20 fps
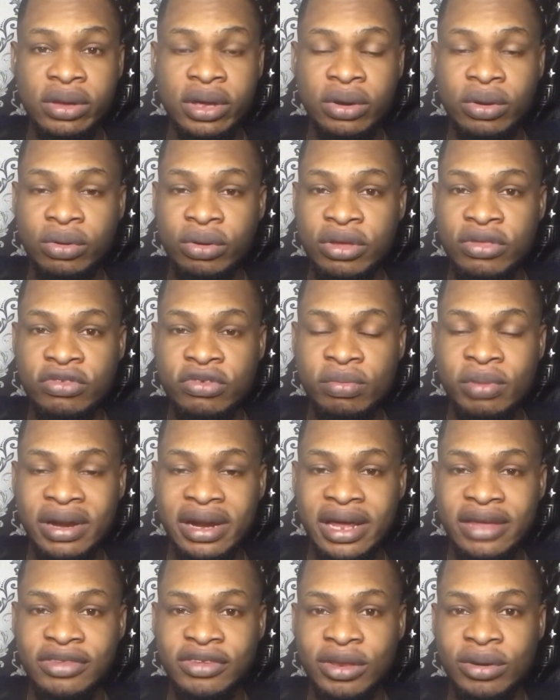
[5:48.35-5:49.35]
you're not going to be
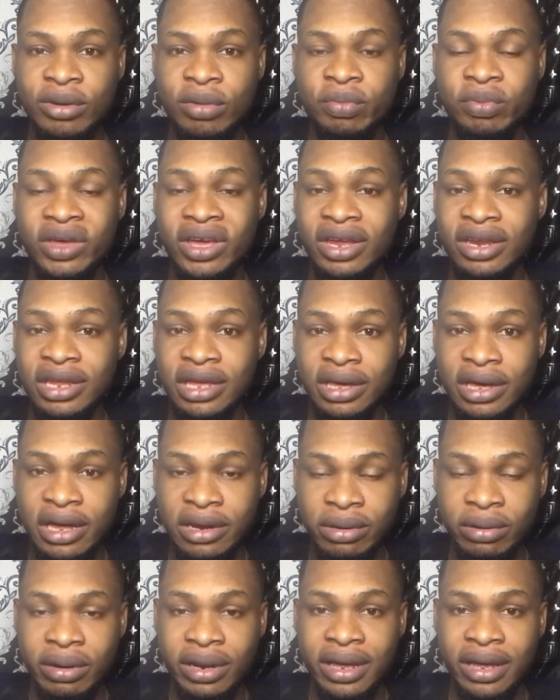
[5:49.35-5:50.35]
lighting up any
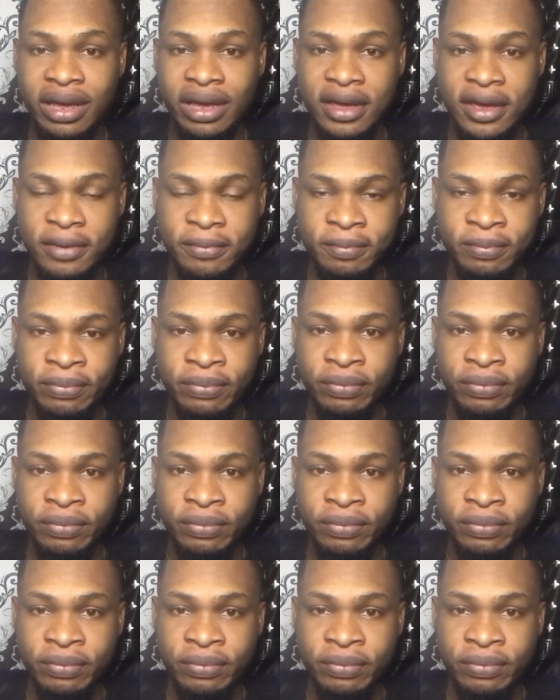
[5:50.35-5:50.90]
candle again